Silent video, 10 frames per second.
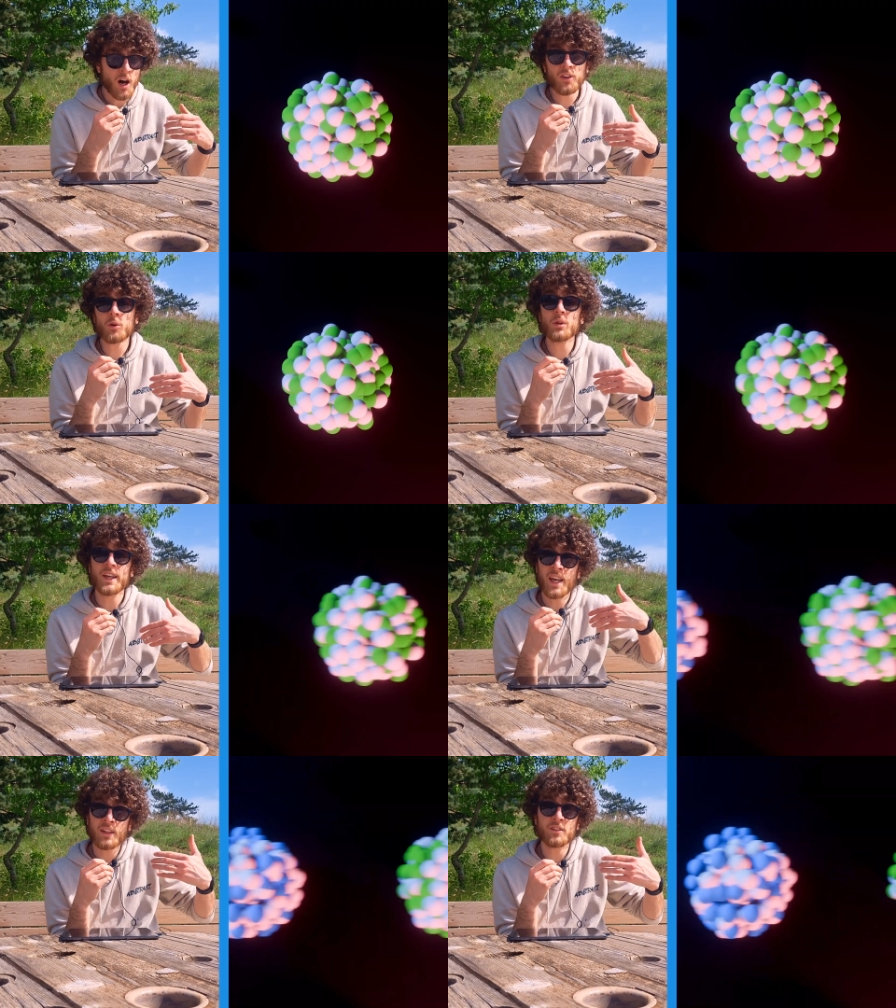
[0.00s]
Other will
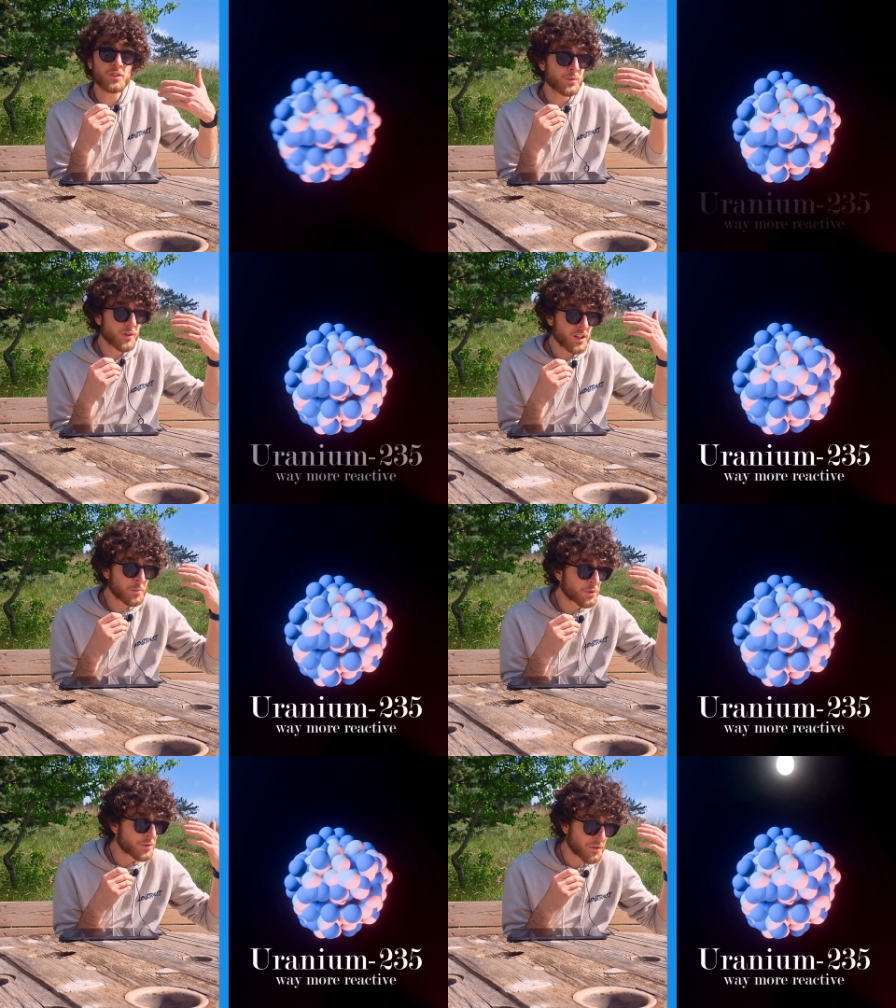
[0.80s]
hit
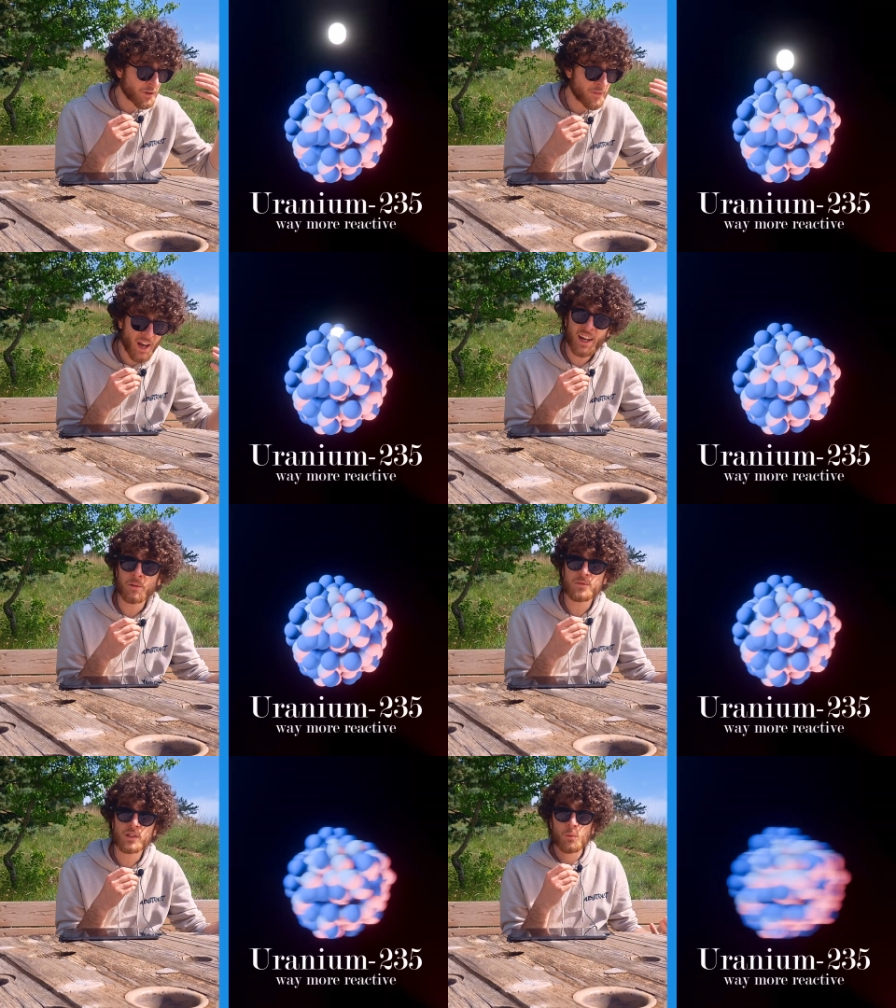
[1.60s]
uranium two thirty-five
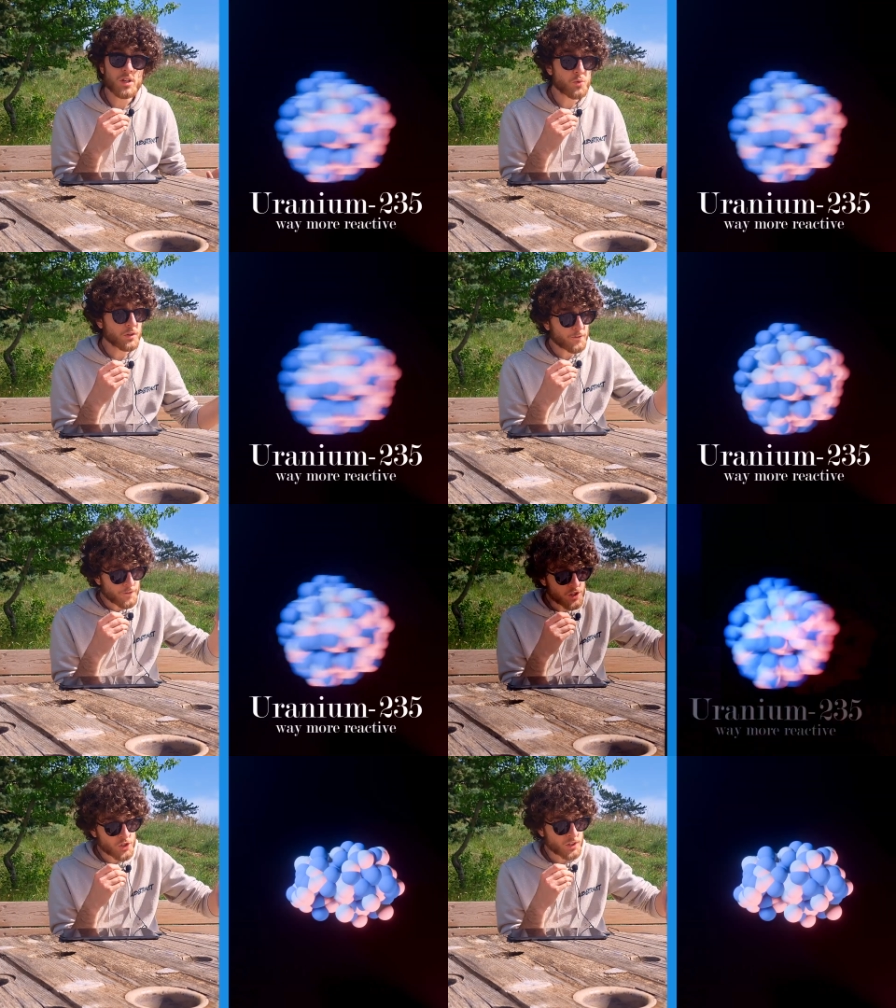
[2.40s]
atoms, which will
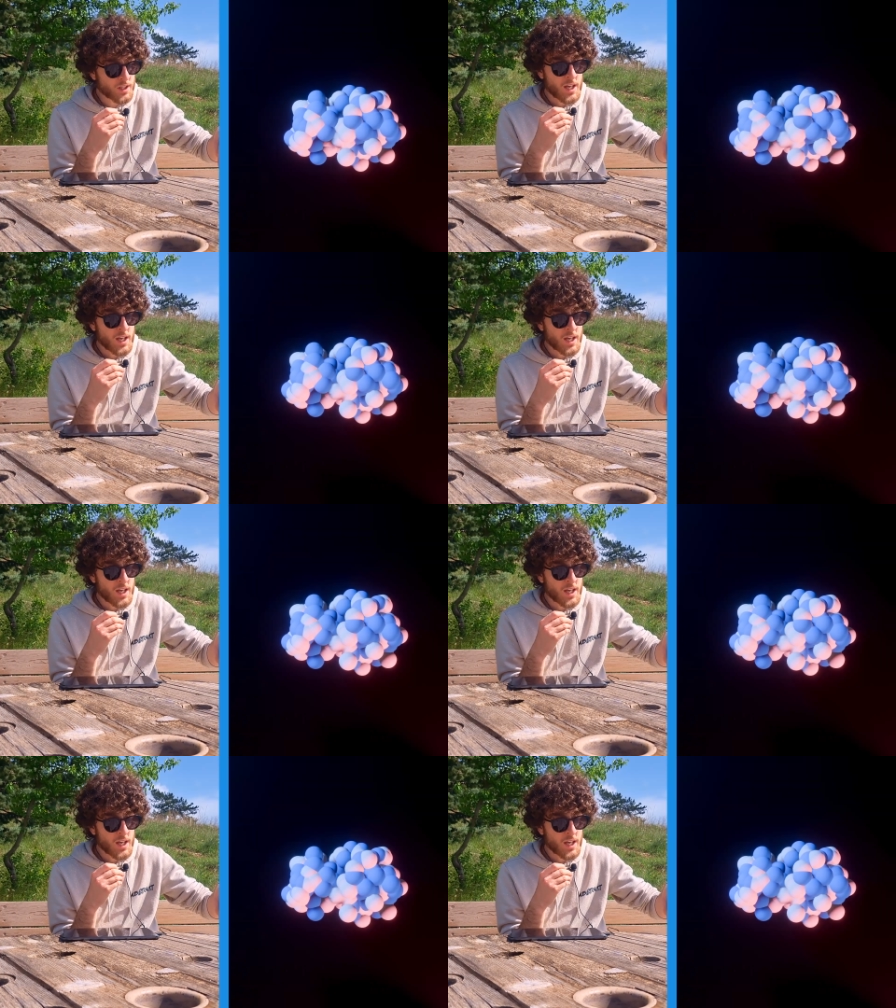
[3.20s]
fission